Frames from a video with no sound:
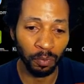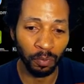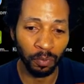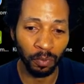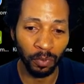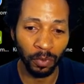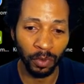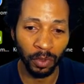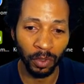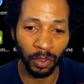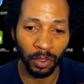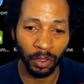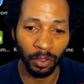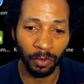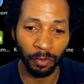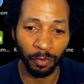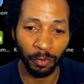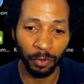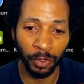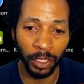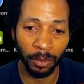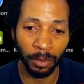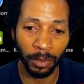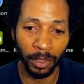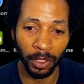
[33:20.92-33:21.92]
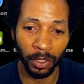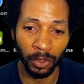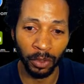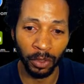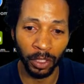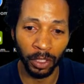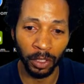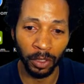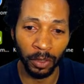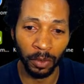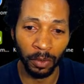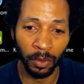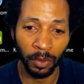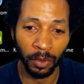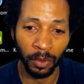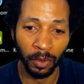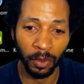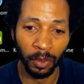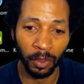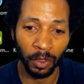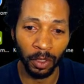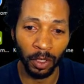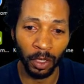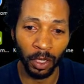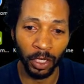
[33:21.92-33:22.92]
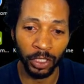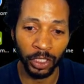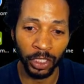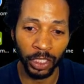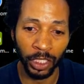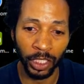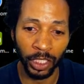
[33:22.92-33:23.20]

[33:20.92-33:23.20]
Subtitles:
the Freedom logo, launch it,